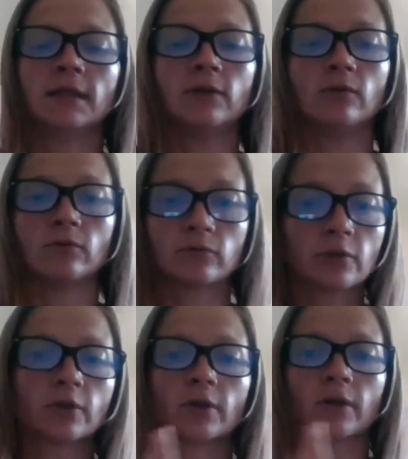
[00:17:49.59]
You
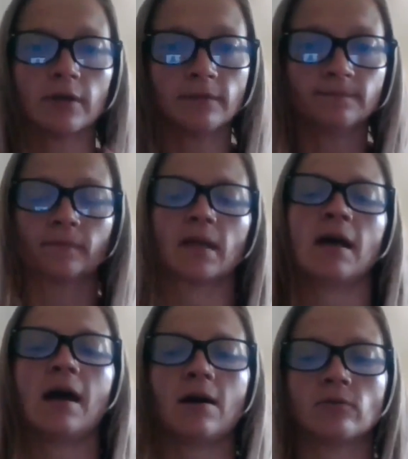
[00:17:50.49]
learn
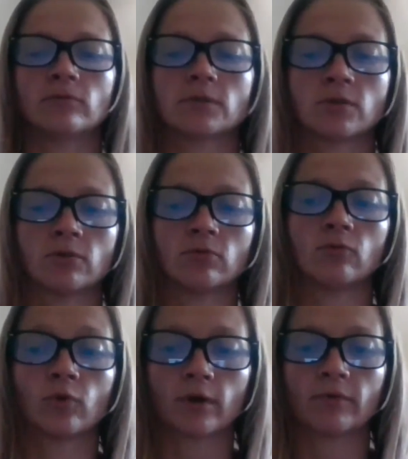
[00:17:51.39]
how to
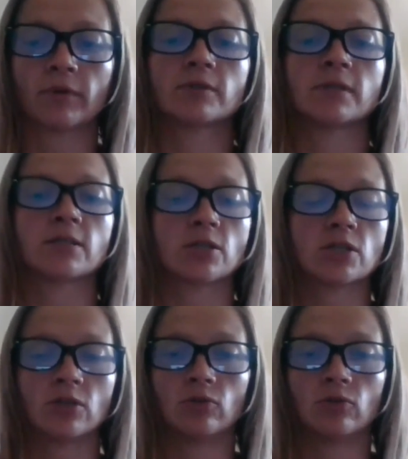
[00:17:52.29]
work with your digestion.